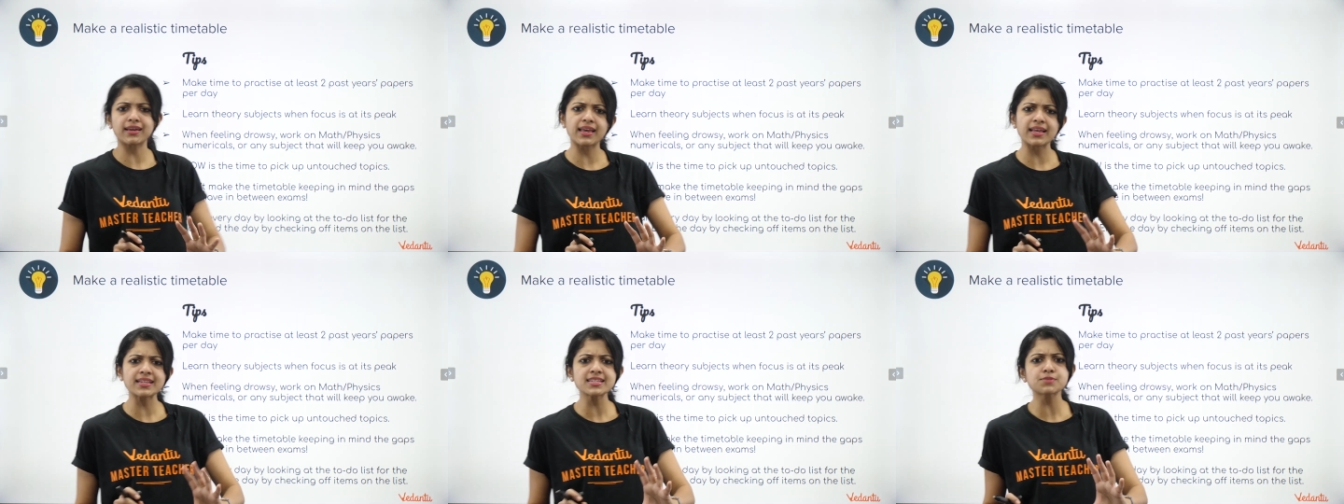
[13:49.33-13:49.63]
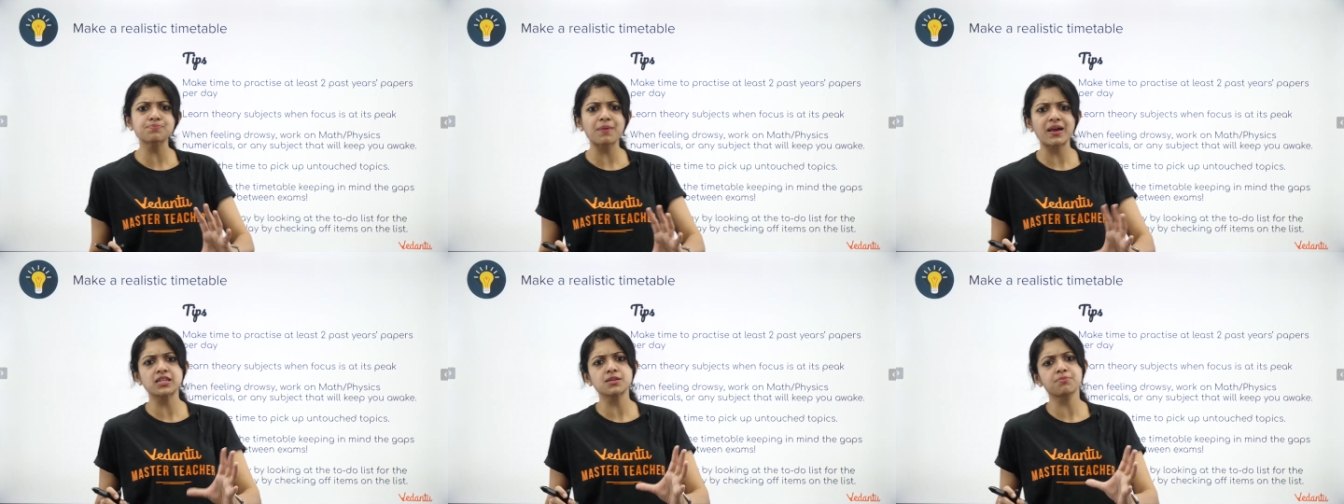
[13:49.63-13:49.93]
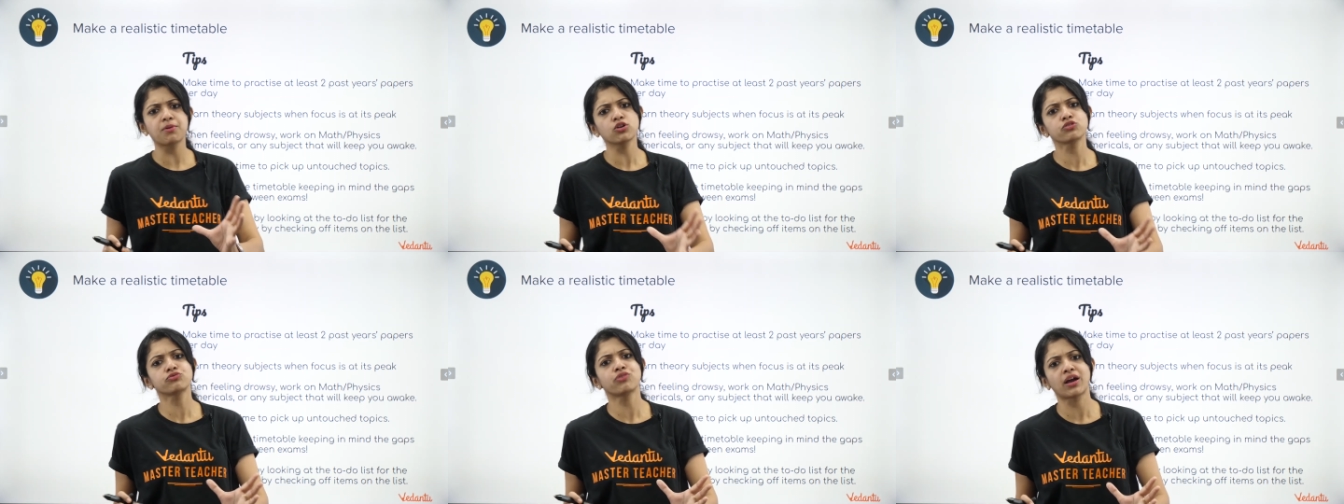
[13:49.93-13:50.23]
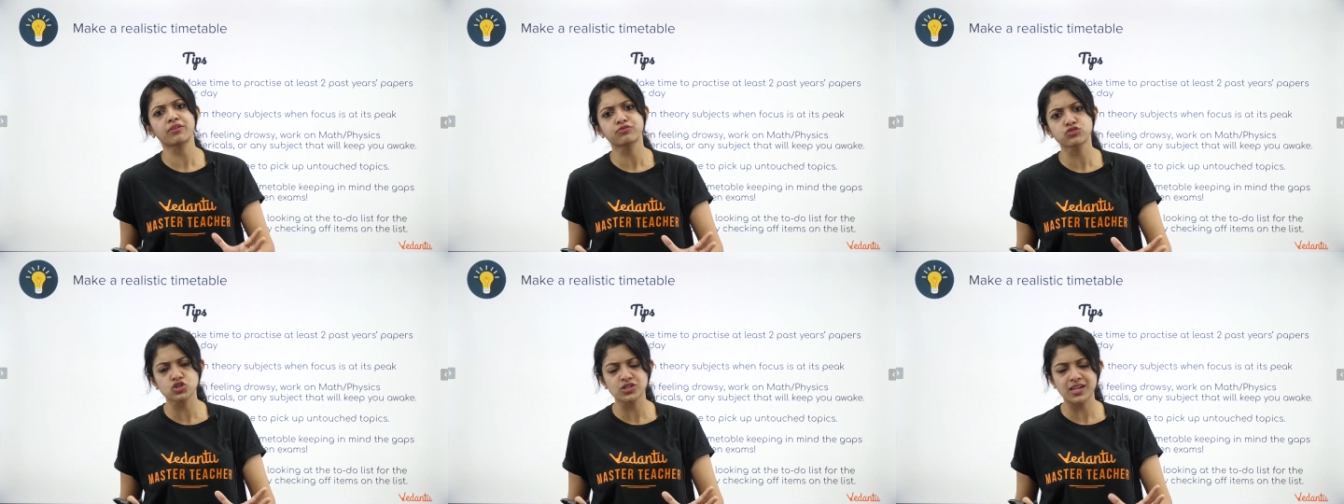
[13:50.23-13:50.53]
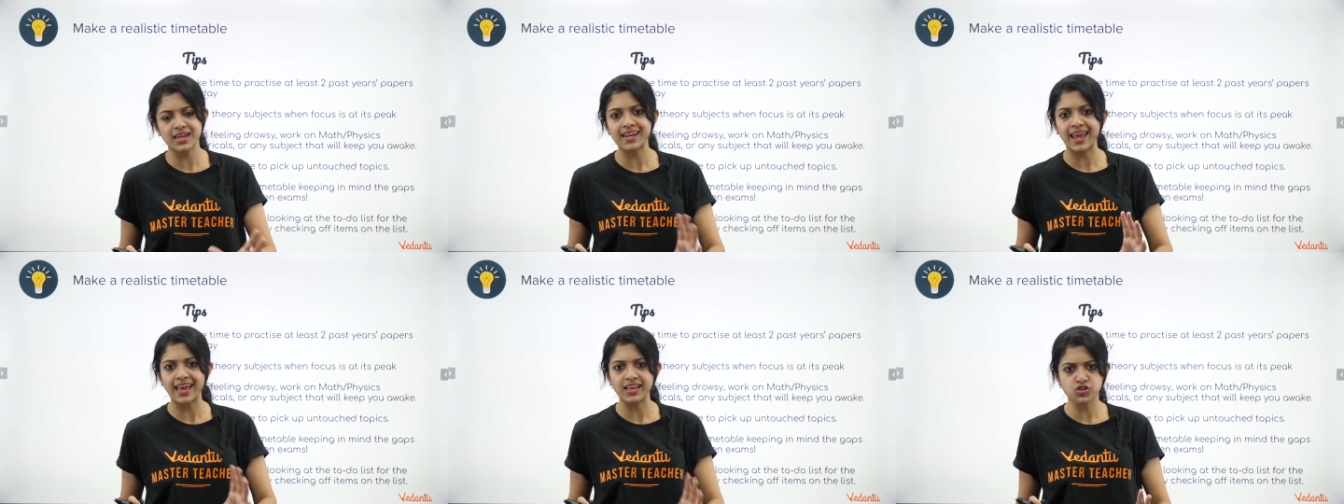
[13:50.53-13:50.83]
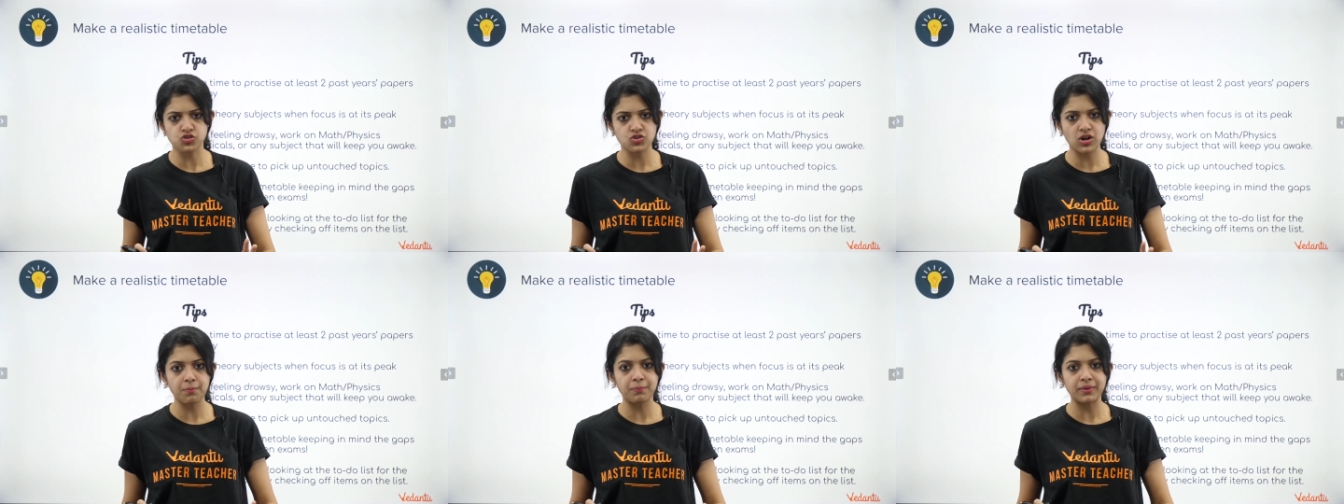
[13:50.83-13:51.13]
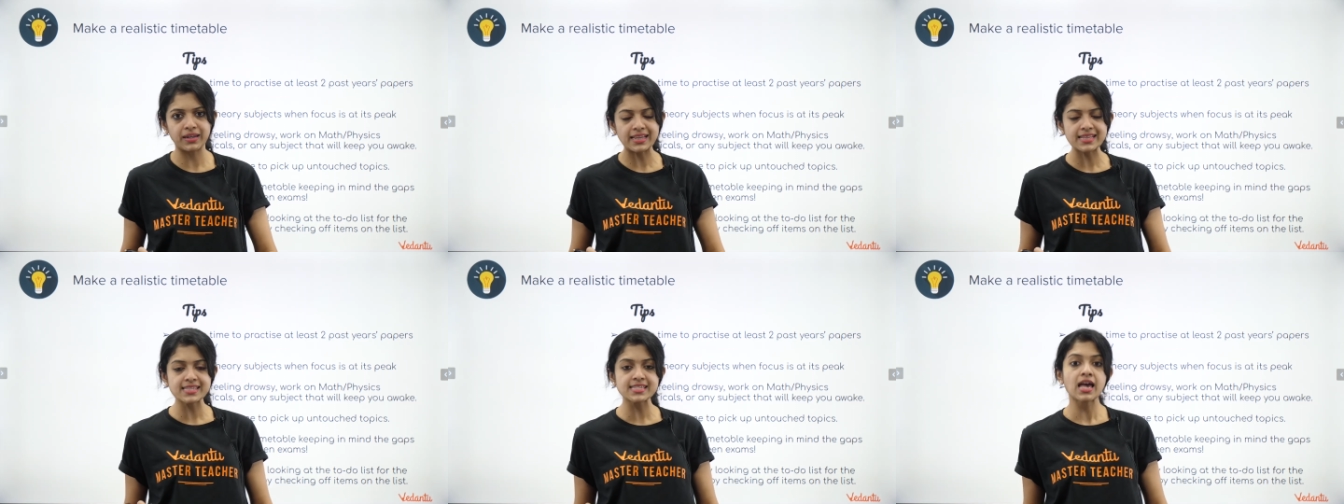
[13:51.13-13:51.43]
again, spend about 5 to 10 extra
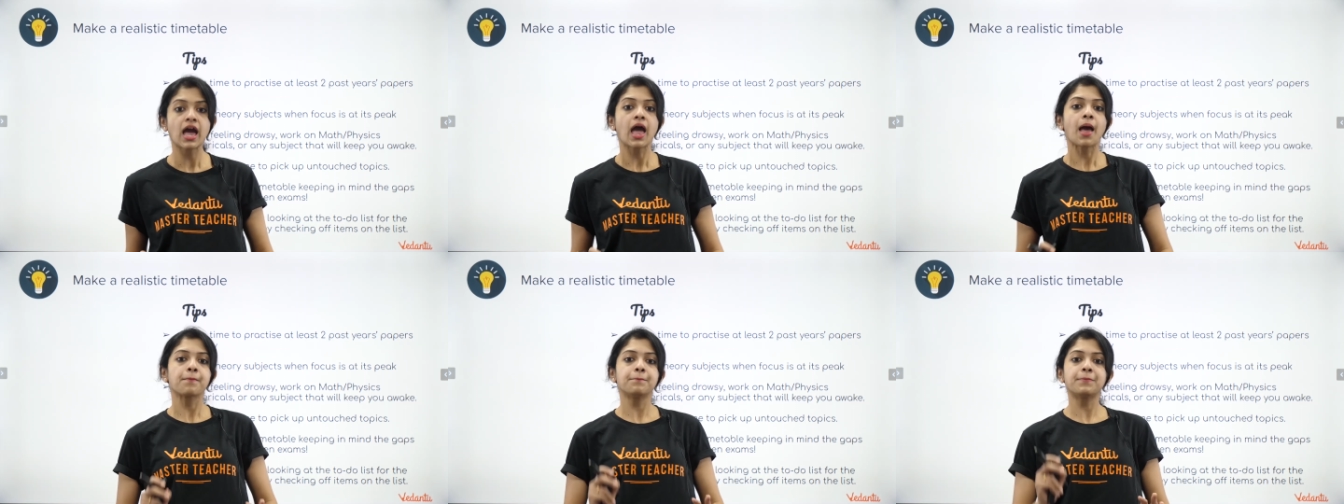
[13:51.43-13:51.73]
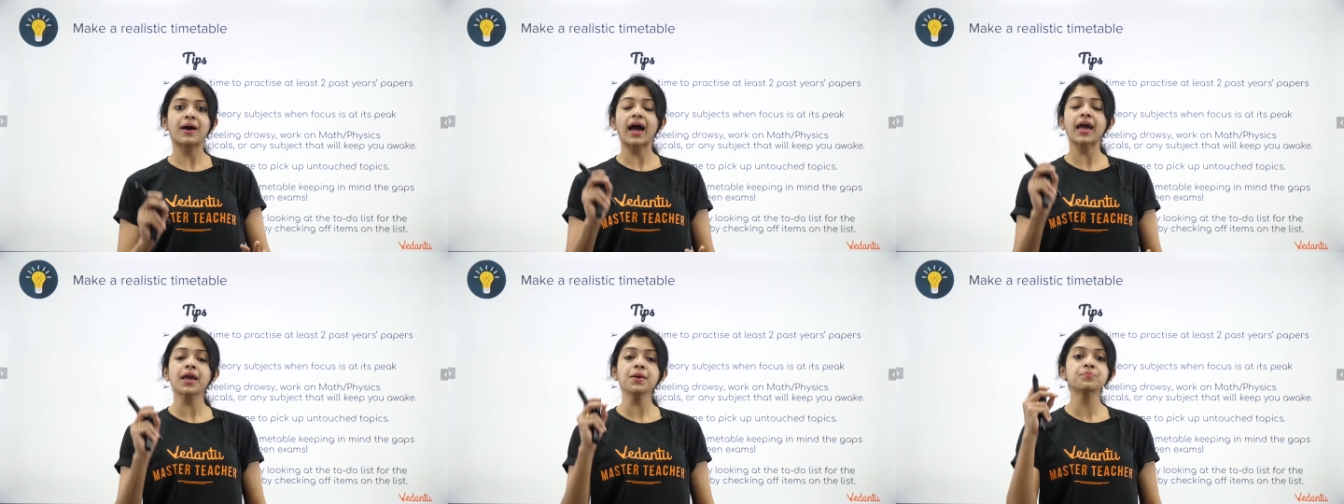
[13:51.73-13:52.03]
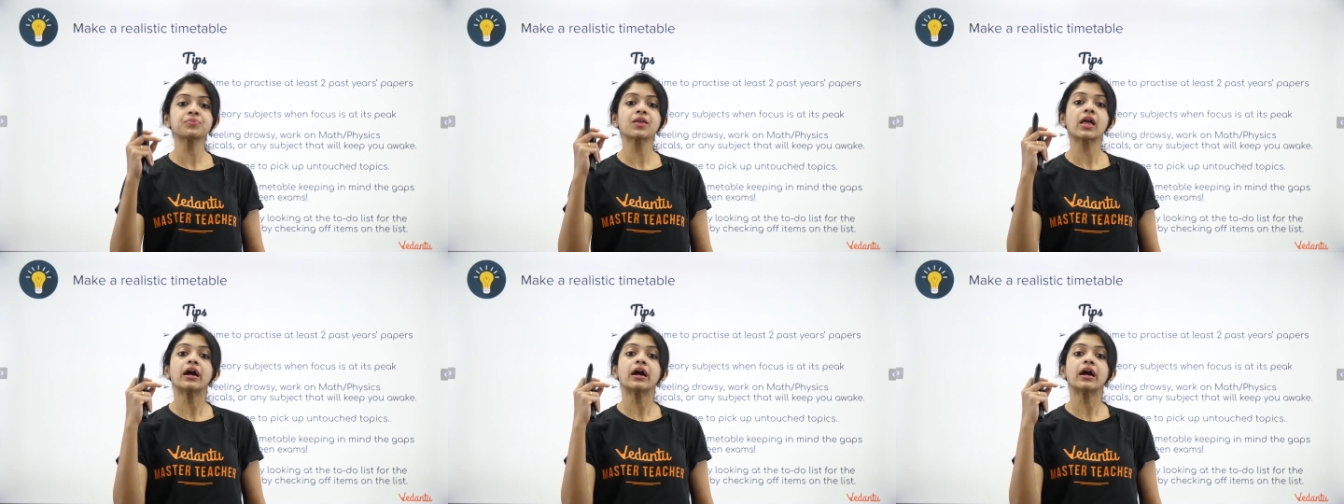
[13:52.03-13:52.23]
minutes by